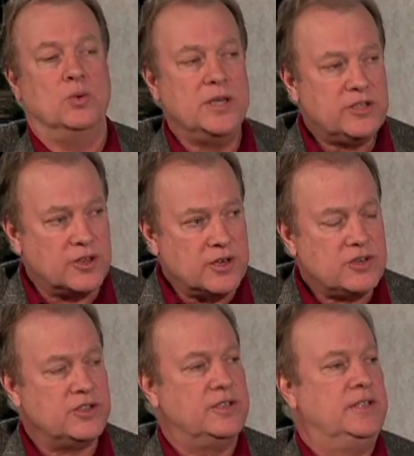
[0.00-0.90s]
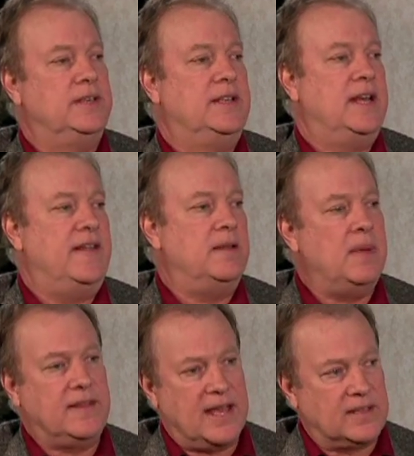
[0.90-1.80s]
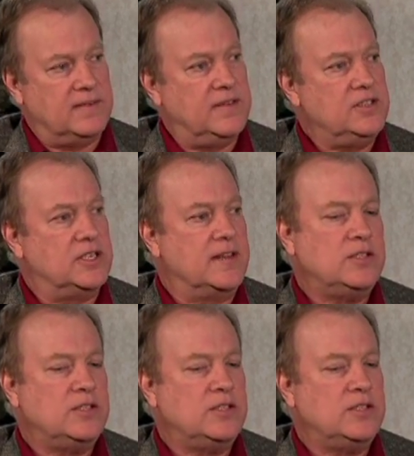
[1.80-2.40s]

research, and then make that convincing.